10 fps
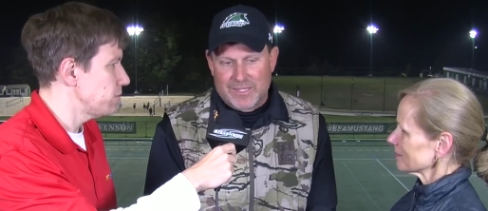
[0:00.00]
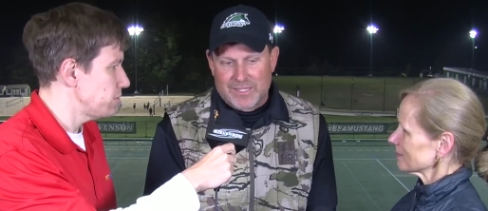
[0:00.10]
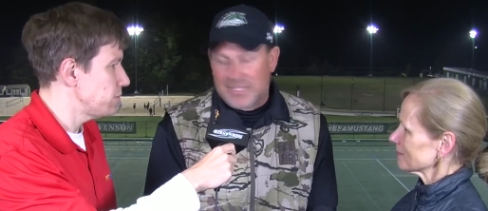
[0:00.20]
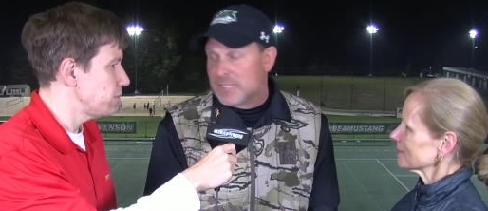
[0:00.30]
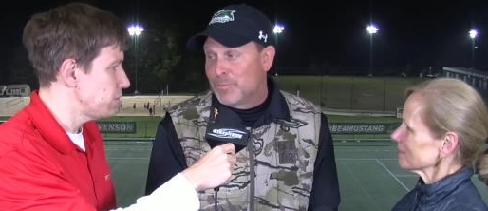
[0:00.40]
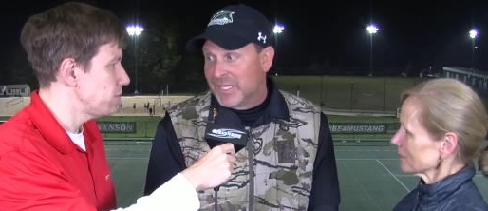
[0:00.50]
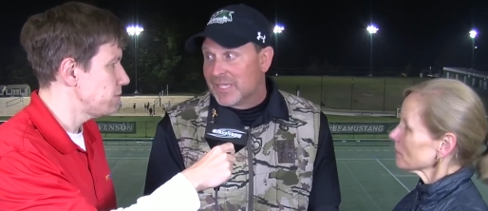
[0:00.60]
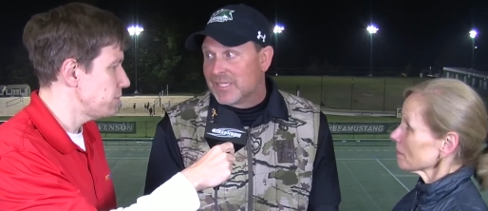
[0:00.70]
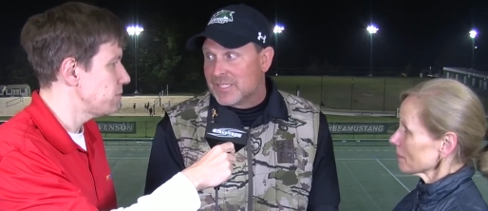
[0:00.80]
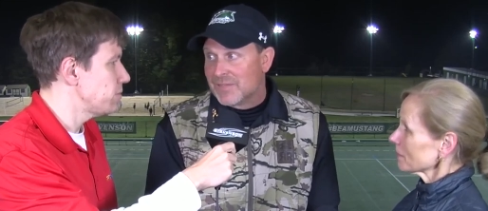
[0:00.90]
Speaker 1: And I think that's big
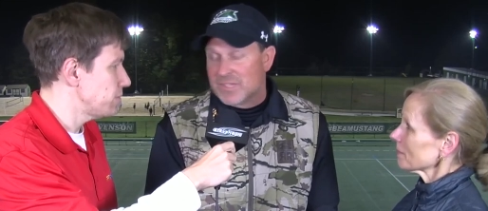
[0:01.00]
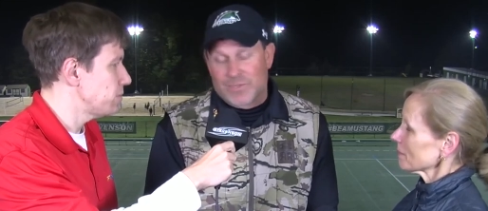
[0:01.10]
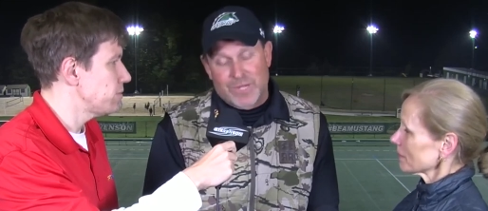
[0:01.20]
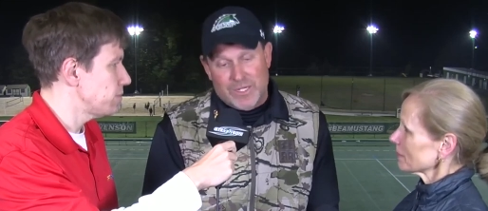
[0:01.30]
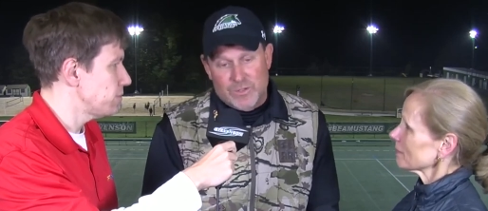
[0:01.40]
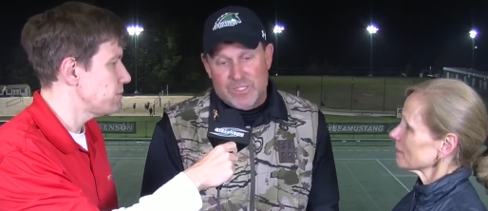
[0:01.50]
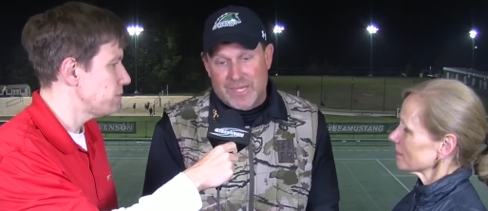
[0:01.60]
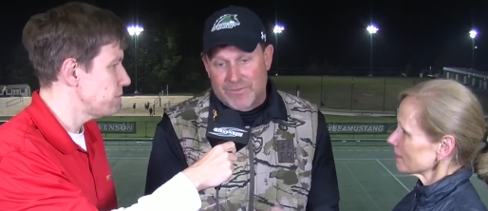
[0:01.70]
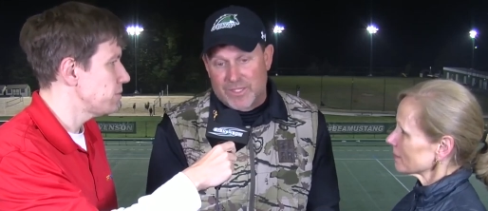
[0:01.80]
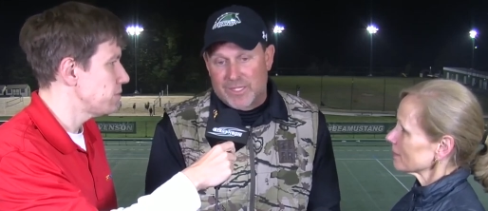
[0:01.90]
against teams like that. We got to do the
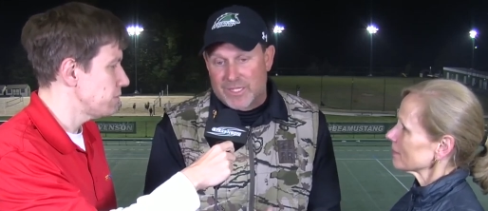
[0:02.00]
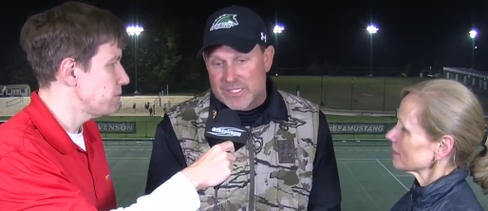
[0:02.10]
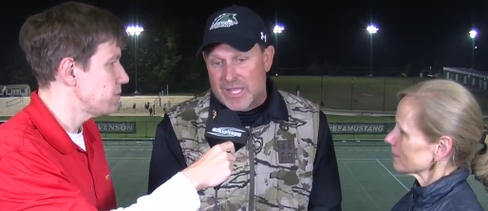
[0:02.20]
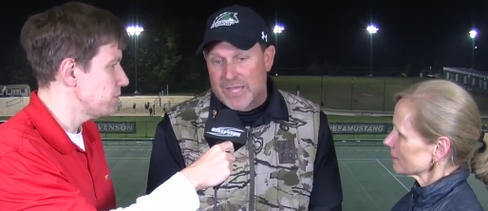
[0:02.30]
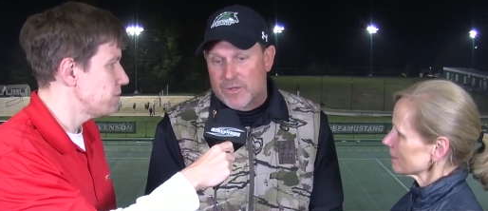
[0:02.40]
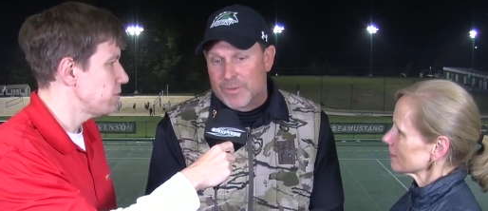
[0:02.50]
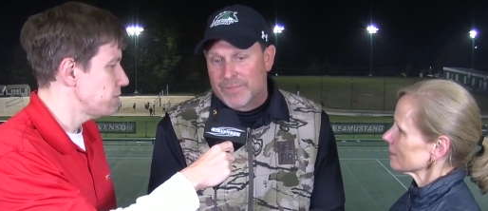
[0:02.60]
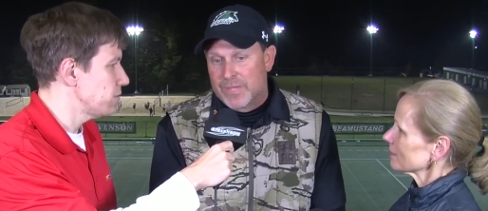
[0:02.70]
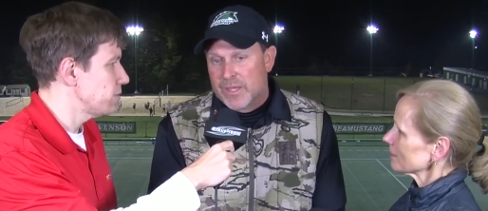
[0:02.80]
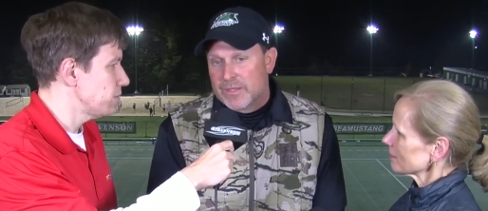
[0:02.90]
same thing against
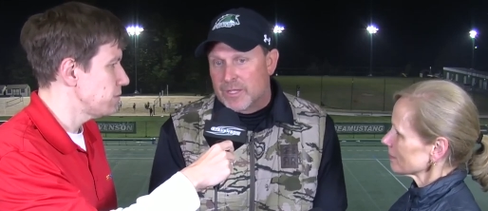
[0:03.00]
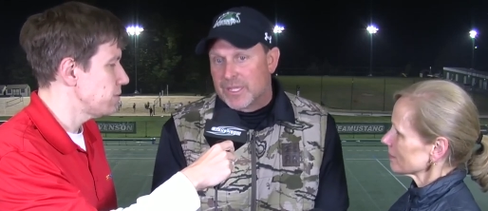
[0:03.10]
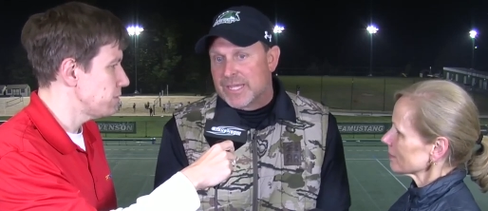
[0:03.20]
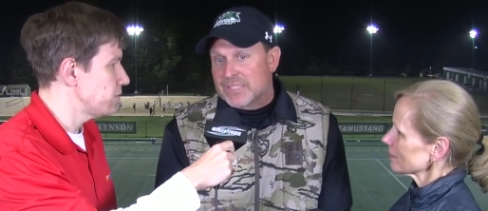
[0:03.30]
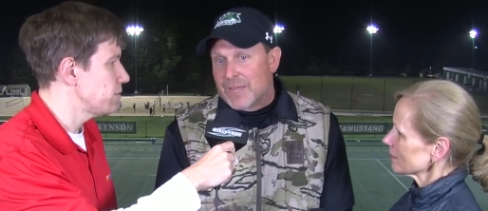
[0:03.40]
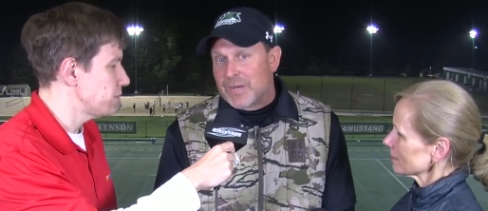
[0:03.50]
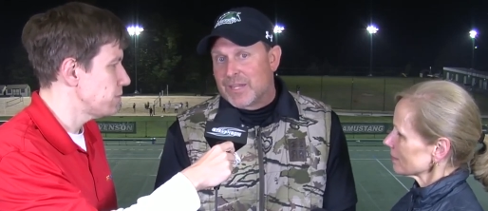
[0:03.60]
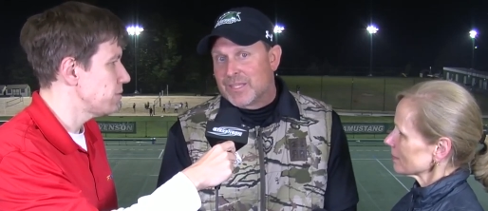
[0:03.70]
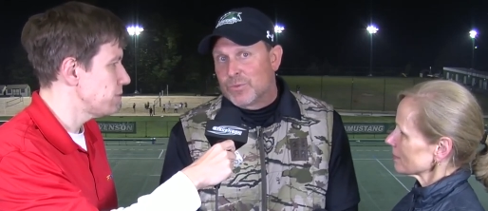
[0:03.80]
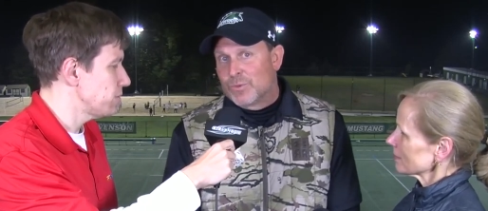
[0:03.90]
Lycoming. Thought last time time. I
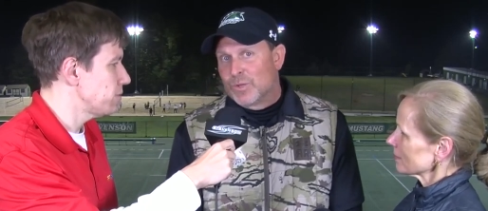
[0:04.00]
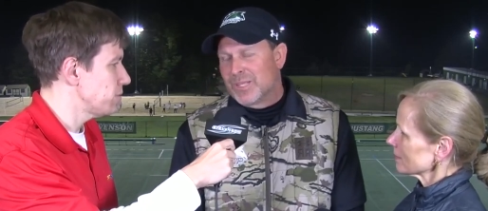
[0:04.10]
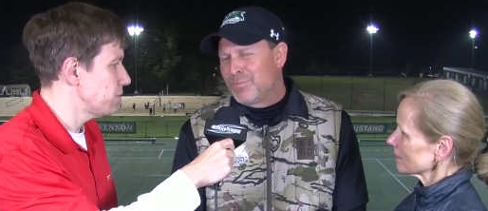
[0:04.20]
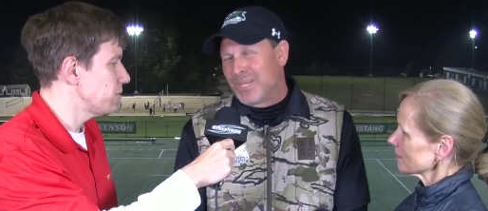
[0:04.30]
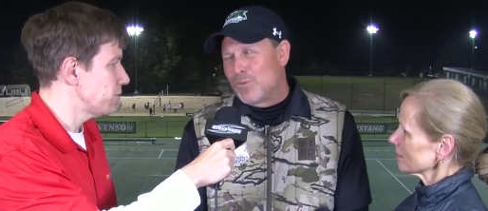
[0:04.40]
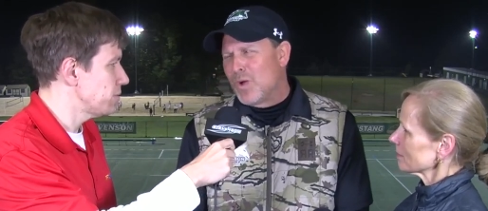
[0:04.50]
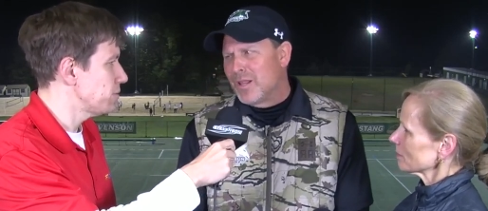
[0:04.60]
don't think we really played